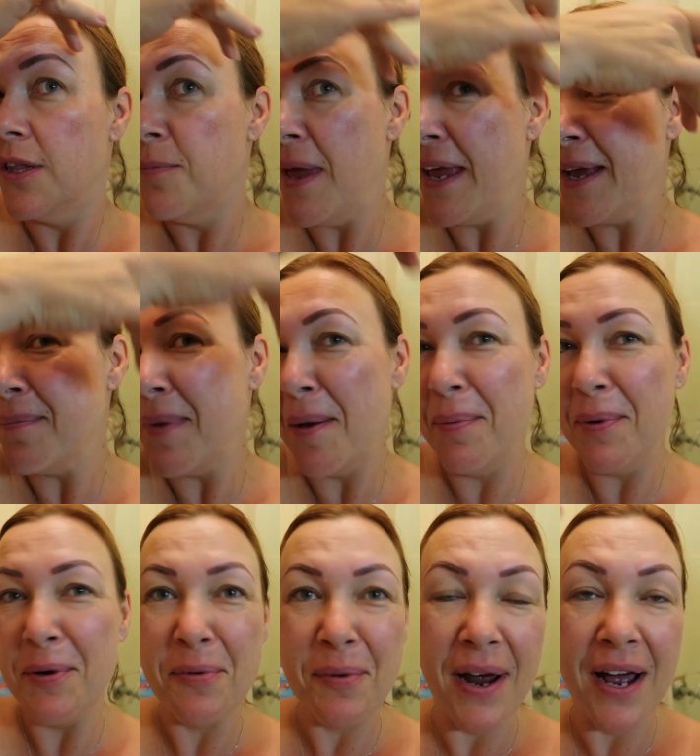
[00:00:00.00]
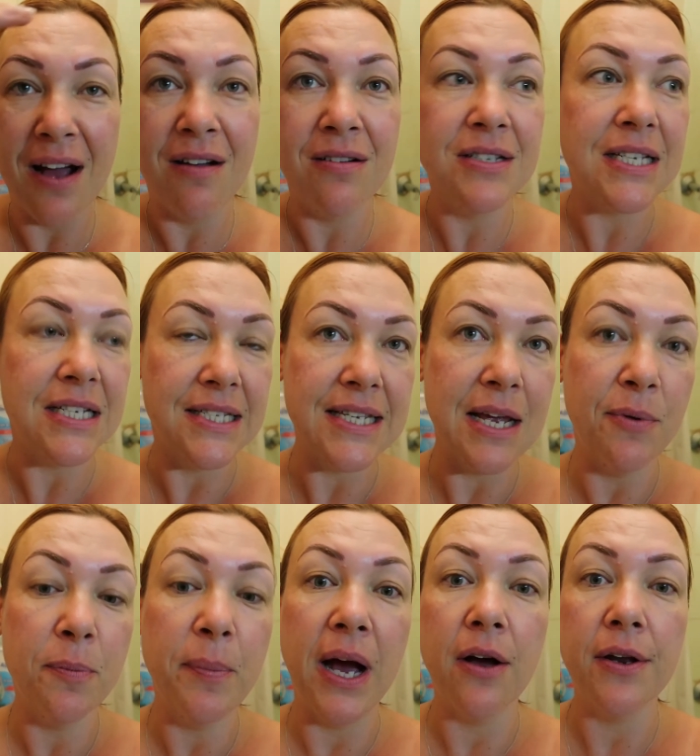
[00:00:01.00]
the makeup up and around and same
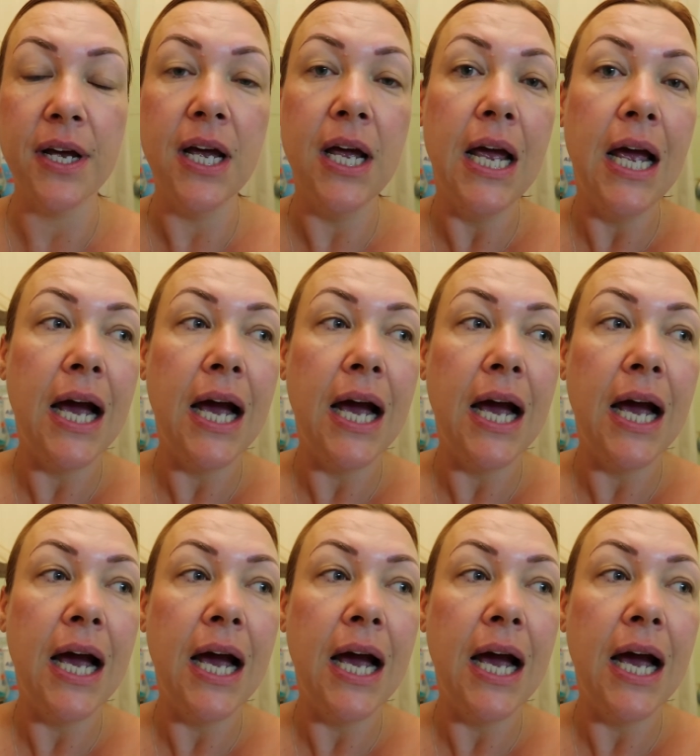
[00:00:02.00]
with powder